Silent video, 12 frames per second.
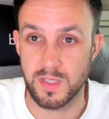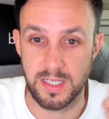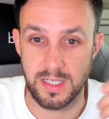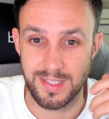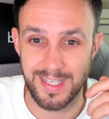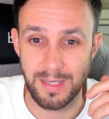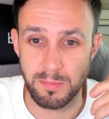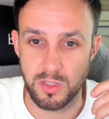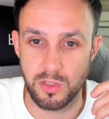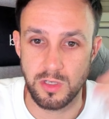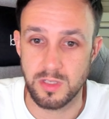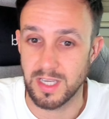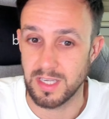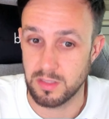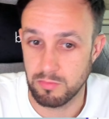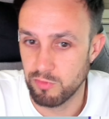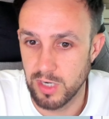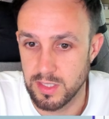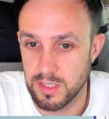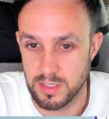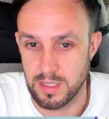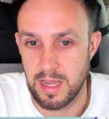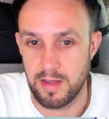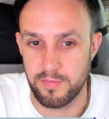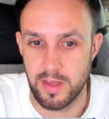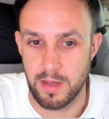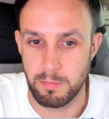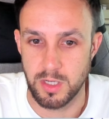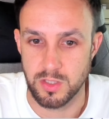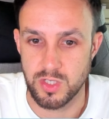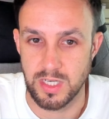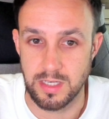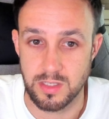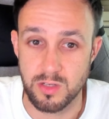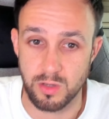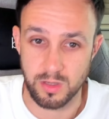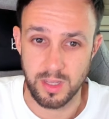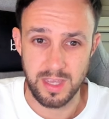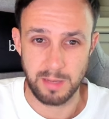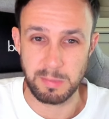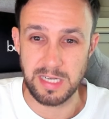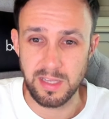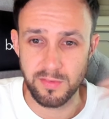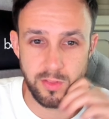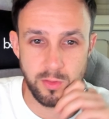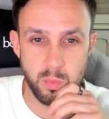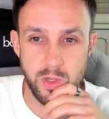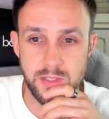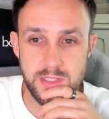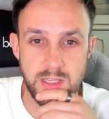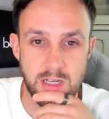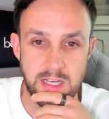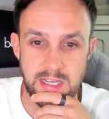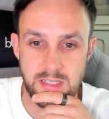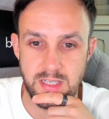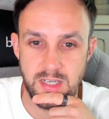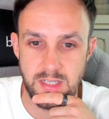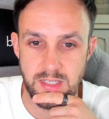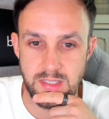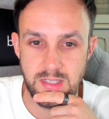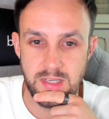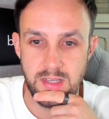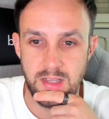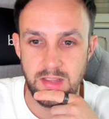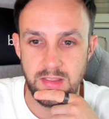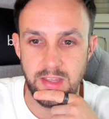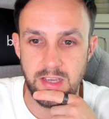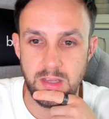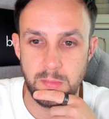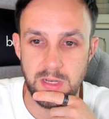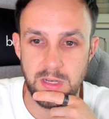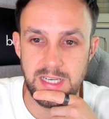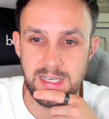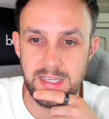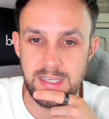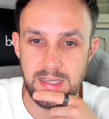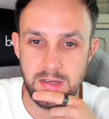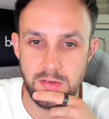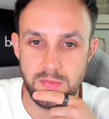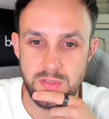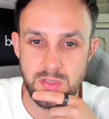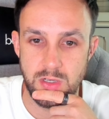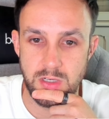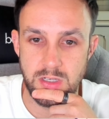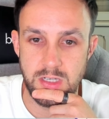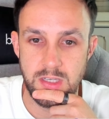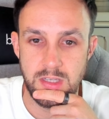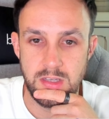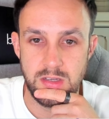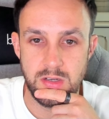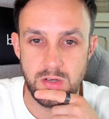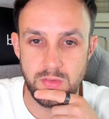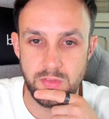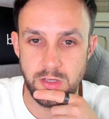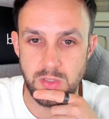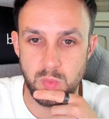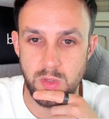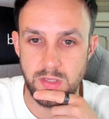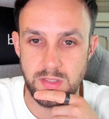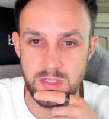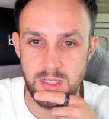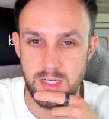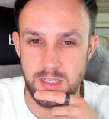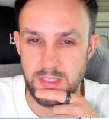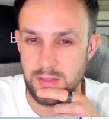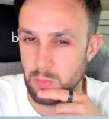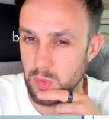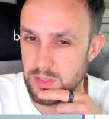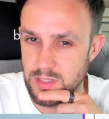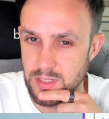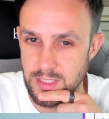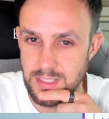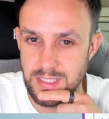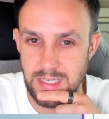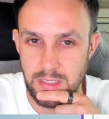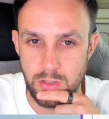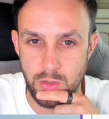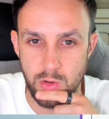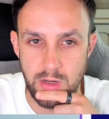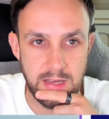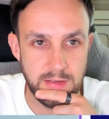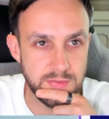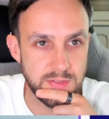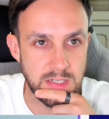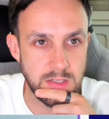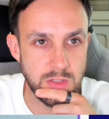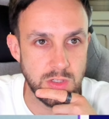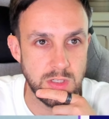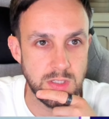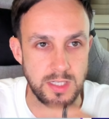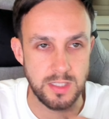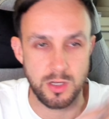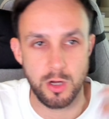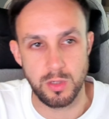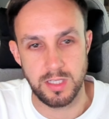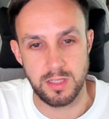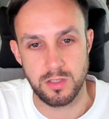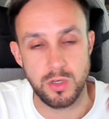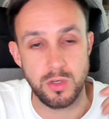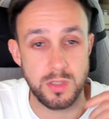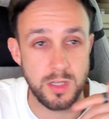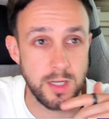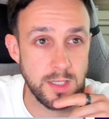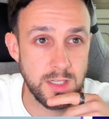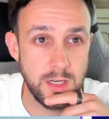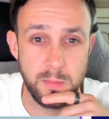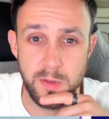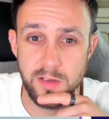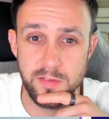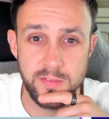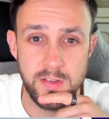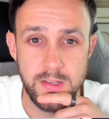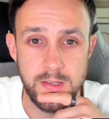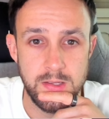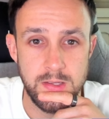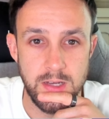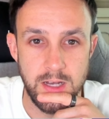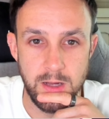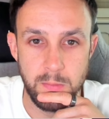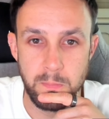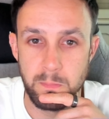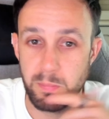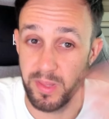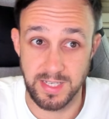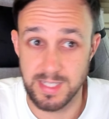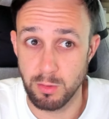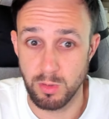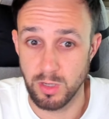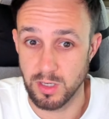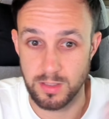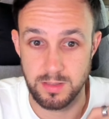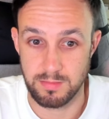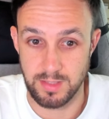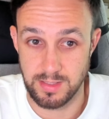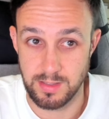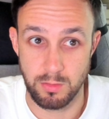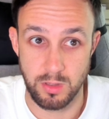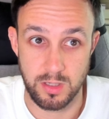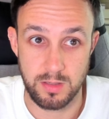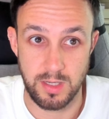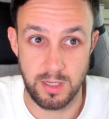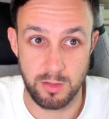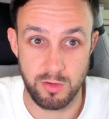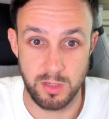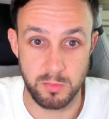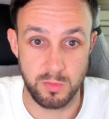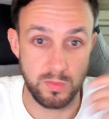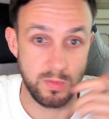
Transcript: it seems AOT really doesn't have that much in stock. I mean, even the 1-star SRs, they're completely out of stock on those 1 stars. The 1 stars did not have signatures. It's only the 2 stars and above. But they still look incredible.